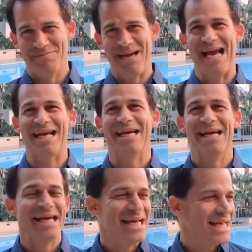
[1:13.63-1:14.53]
back
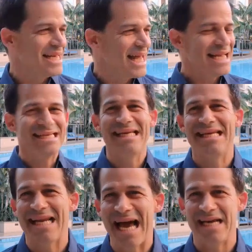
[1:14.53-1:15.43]
in
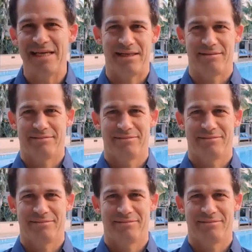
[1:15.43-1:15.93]
1990.